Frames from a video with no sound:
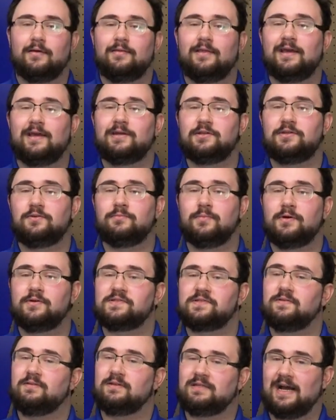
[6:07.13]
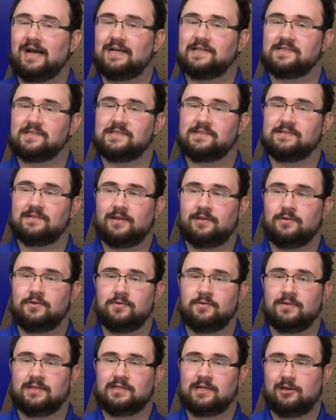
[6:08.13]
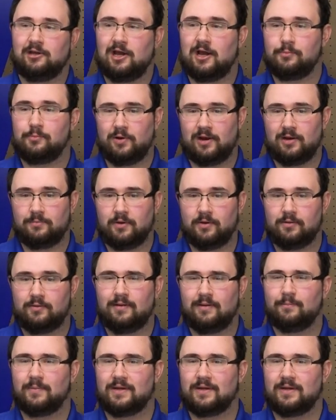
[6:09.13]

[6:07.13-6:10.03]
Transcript: They can do most of the tasks that you do in the teleoperated mode,